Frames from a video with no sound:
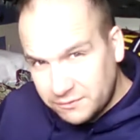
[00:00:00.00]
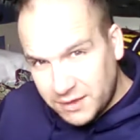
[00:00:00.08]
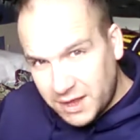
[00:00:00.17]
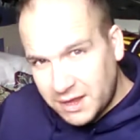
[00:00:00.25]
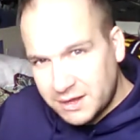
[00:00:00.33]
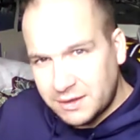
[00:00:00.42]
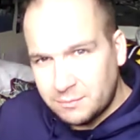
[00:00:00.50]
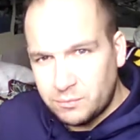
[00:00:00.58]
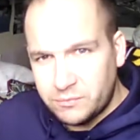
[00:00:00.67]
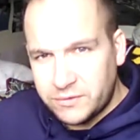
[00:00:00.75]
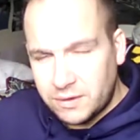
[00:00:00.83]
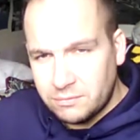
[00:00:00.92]
of that. And I
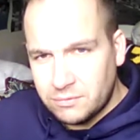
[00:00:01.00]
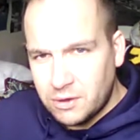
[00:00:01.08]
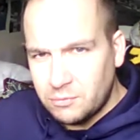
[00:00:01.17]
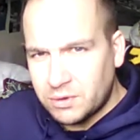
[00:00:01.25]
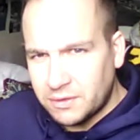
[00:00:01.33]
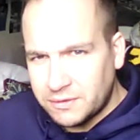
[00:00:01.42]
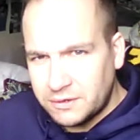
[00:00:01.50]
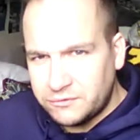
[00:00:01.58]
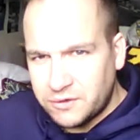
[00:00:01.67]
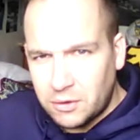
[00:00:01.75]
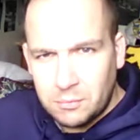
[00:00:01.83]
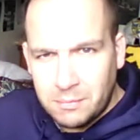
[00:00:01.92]
don't know, but I think
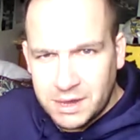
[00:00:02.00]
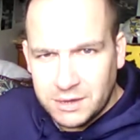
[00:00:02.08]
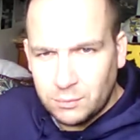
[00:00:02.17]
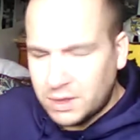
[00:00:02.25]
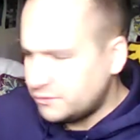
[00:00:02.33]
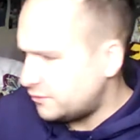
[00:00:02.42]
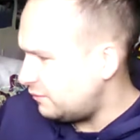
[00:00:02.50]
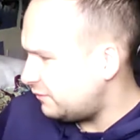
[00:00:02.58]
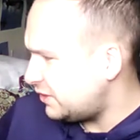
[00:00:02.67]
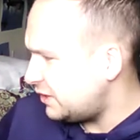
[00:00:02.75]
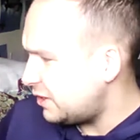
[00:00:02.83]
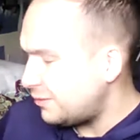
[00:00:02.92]
Joe may well do a
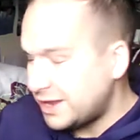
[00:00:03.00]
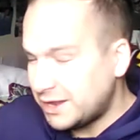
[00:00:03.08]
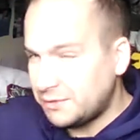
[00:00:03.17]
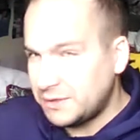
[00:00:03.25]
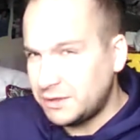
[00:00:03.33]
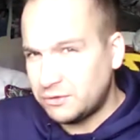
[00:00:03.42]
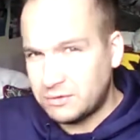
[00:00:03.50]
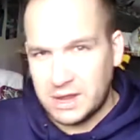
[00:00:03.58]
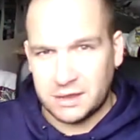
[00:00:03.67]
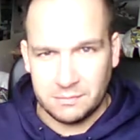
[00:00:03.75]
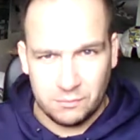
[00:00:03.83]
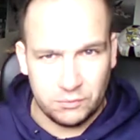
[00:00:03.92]
video, and I think
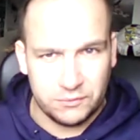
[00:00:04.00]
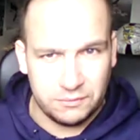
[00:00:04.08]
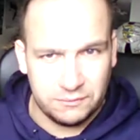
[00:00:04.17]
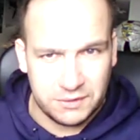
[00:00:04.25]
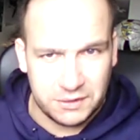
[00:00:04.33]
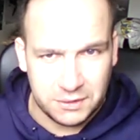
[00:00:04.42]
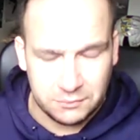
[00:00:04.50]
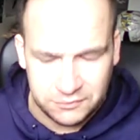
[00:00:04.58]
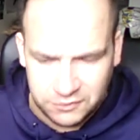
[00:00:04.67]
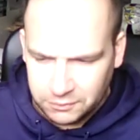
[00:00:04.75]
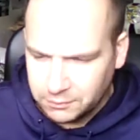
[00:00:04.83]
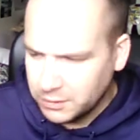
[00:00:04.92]
Greg will do a video
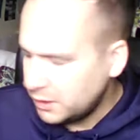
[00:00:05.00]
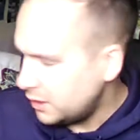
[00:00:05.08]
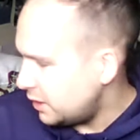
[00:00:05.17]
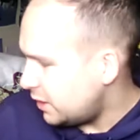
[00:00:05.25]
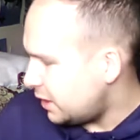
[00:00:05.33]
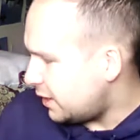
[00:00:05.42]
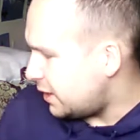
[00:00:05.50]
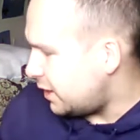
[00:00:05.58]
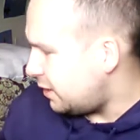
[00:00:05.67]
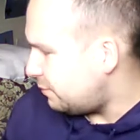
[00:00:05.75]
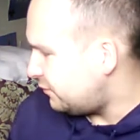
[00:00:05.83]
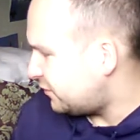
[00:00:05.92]
too.
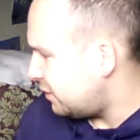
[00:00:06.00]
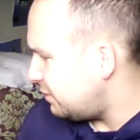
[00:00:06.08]
So